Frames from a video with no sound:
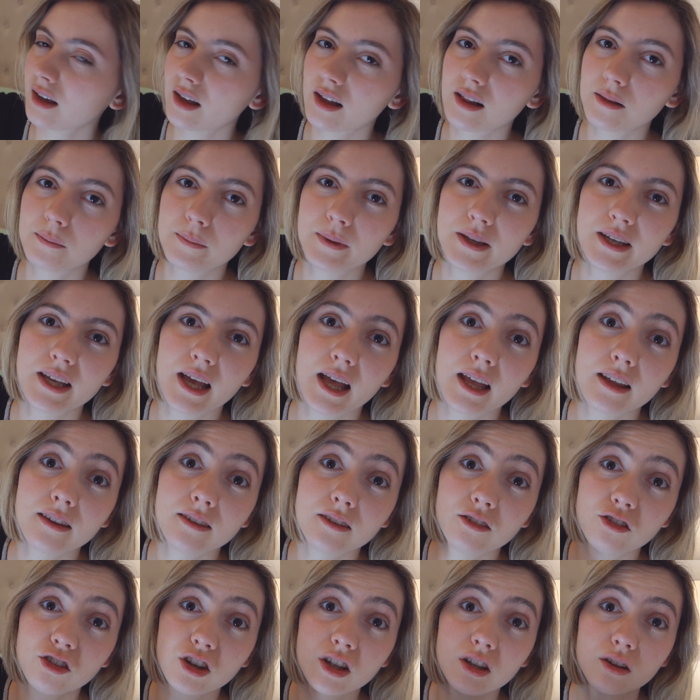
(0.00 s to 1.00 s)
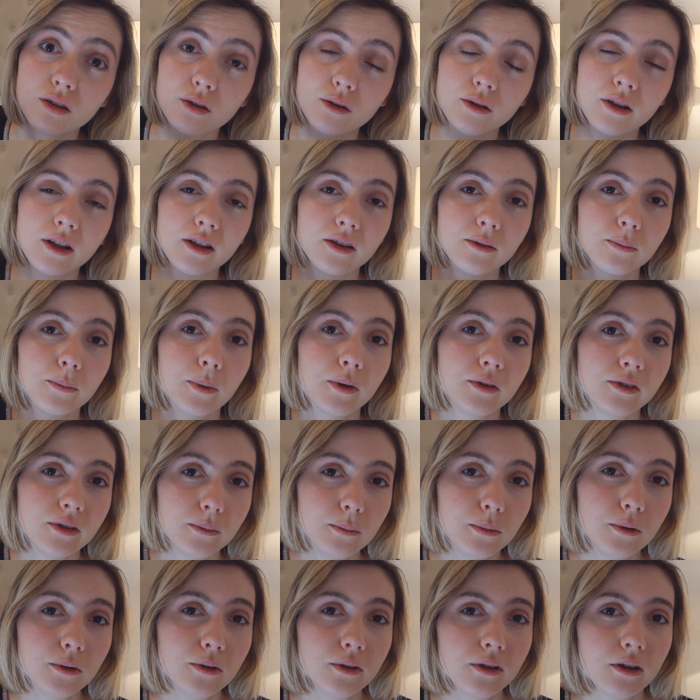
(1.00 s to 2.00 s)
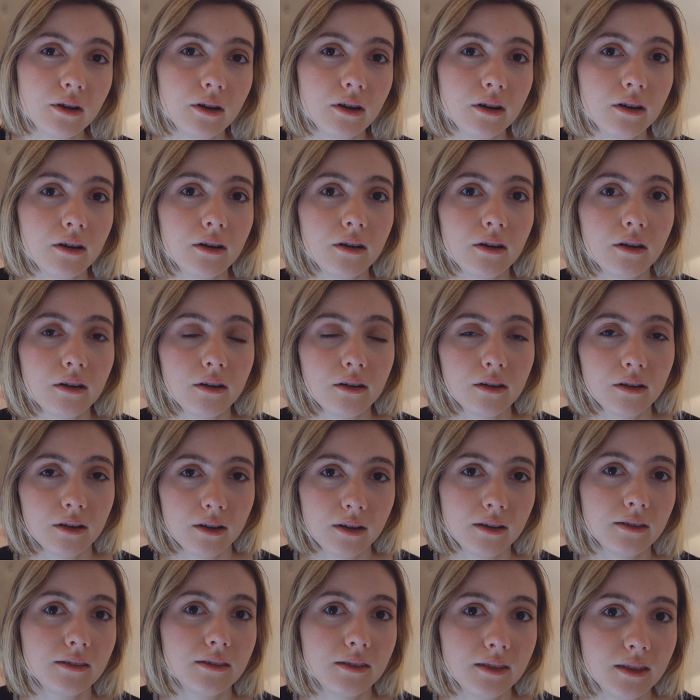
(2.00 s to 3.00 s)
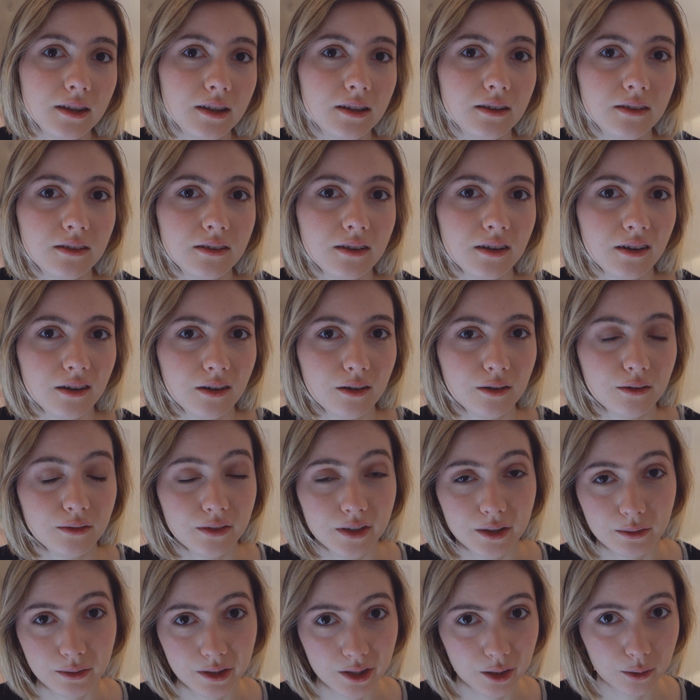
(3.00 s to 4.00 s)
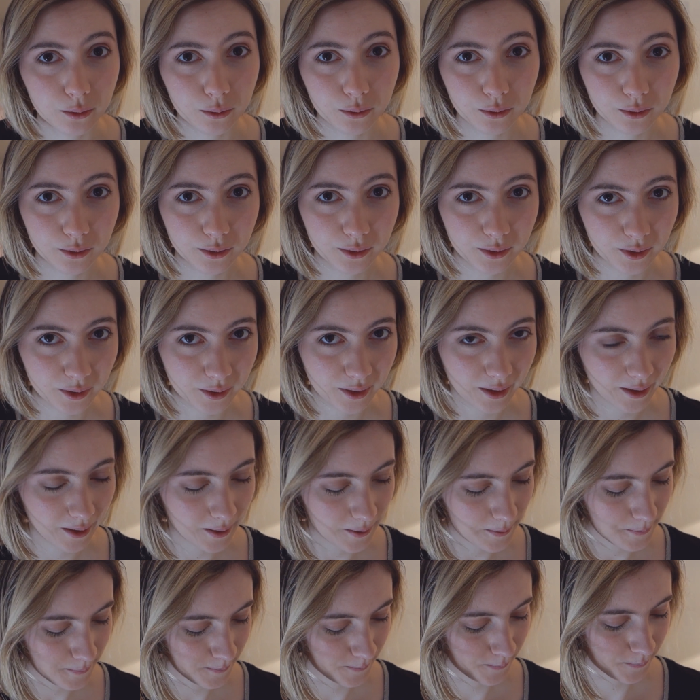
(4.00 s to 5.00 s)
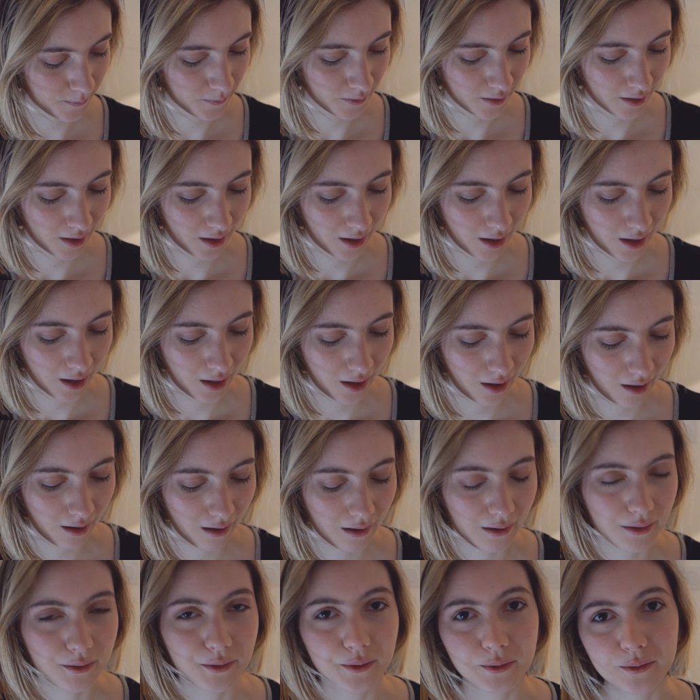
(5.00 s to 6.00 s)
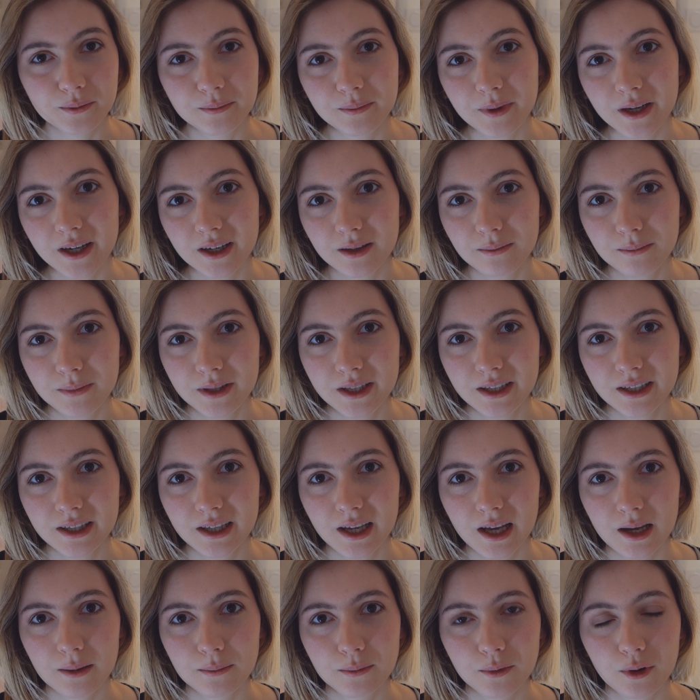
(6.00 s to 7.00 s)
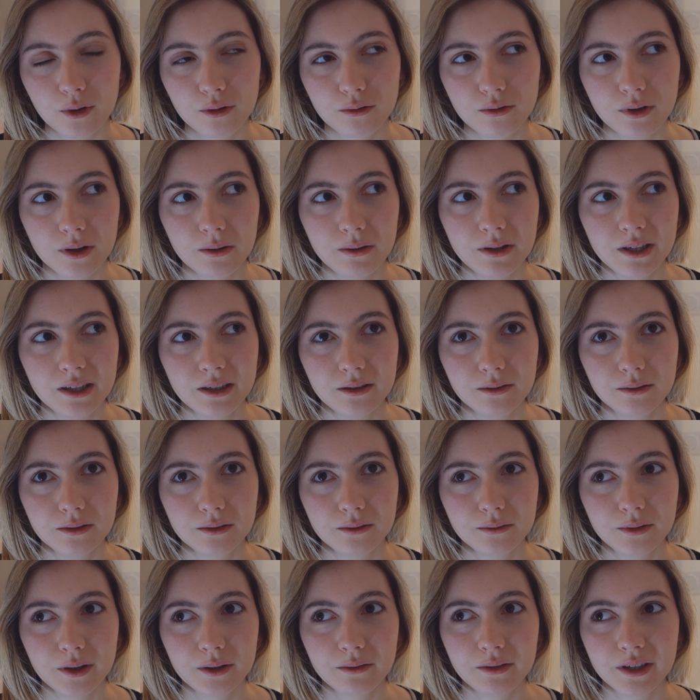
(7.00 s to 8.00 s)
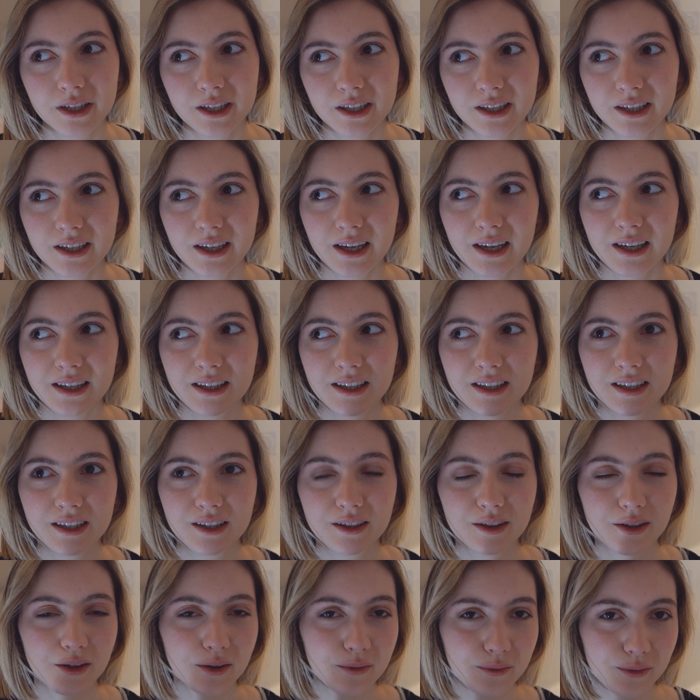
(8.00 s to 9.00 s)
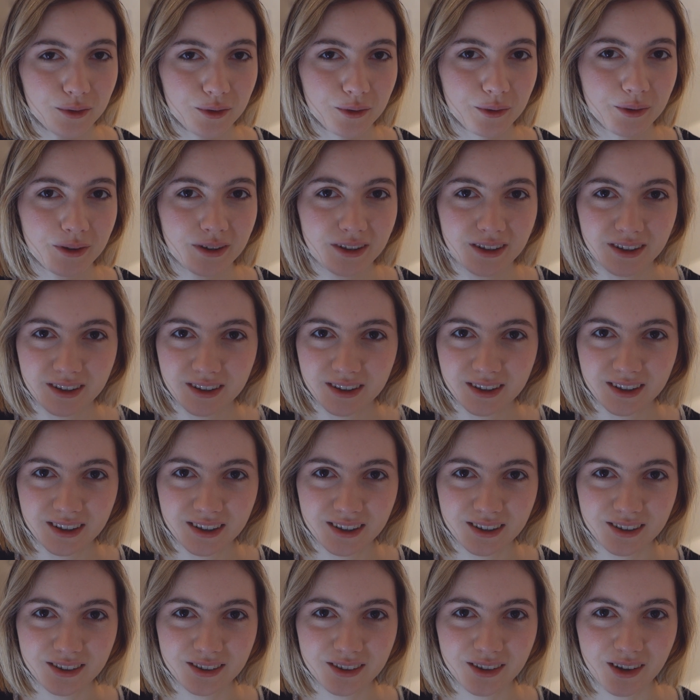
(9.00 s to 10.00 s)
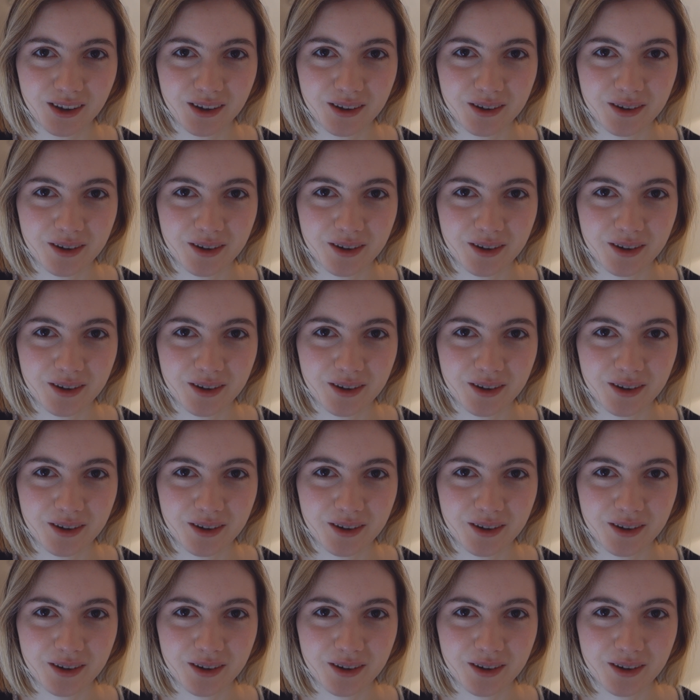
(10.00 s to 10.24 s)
I'll be as gentle as possible as these are very old. Okay, don't mind me, I'm not wearing any gloves or anything, so